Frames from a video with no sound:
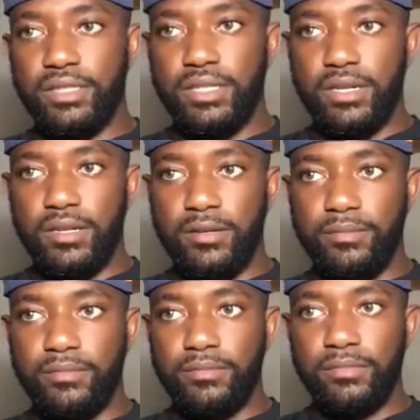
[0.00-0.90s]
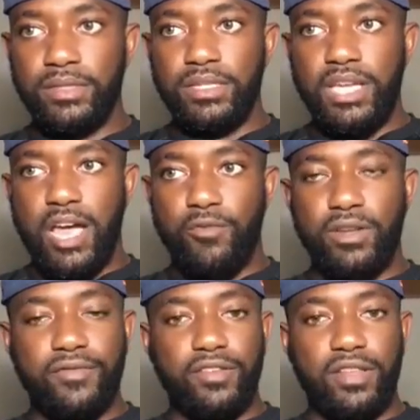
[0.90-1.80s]
Um, I really
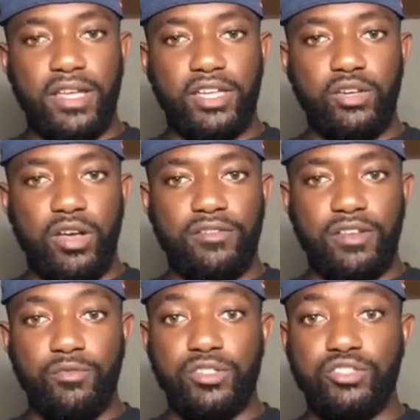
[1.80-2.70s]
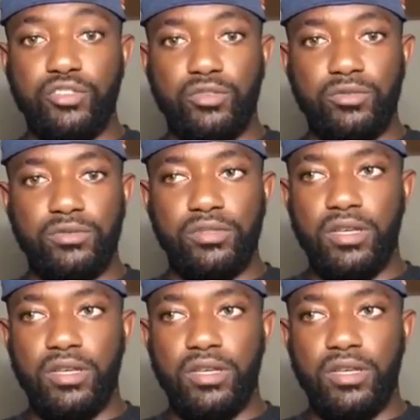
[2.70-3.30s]
feel like I would have struggled